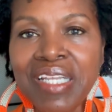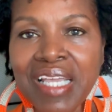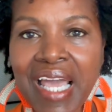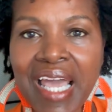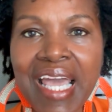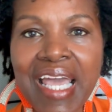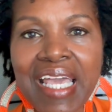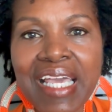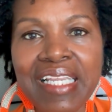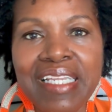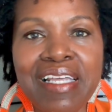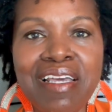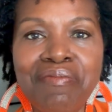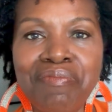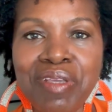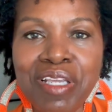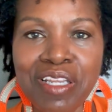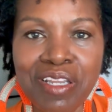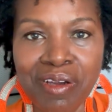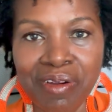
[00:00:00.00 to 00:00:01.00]
hey, let
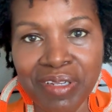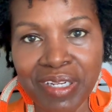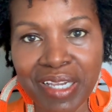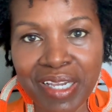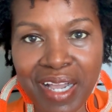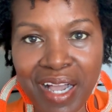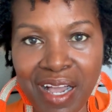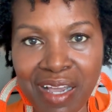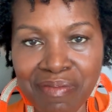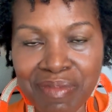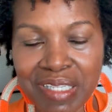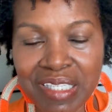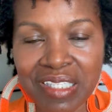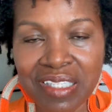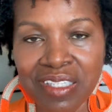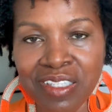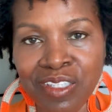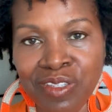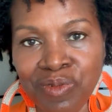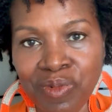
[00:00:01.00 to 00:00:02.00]
me know in the comments
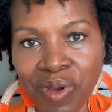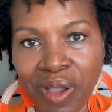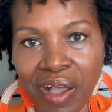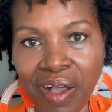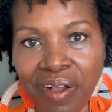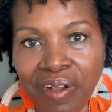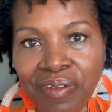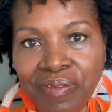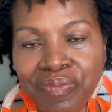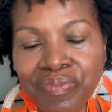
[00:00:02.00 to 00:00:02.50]
as well.